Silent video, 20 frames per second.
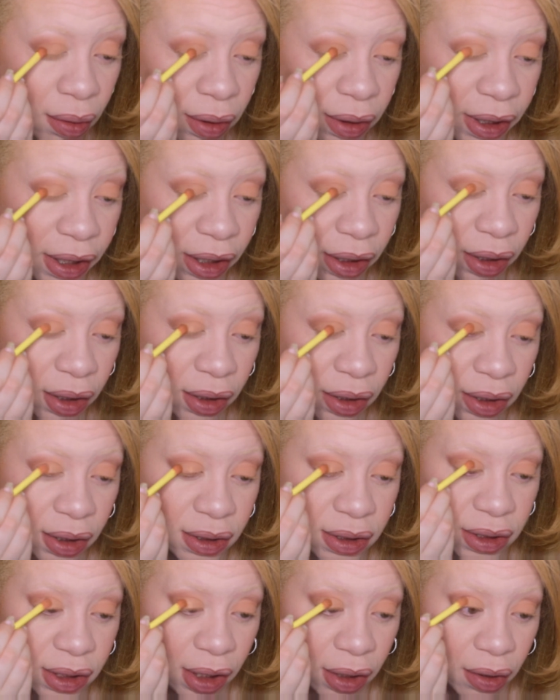like in the
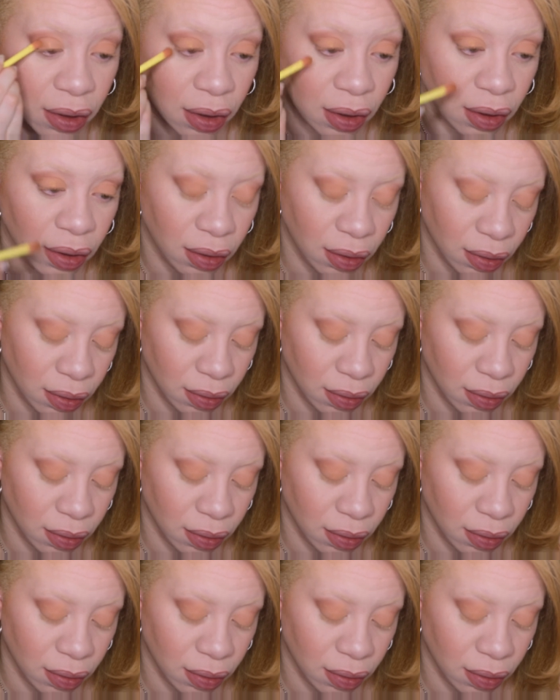center.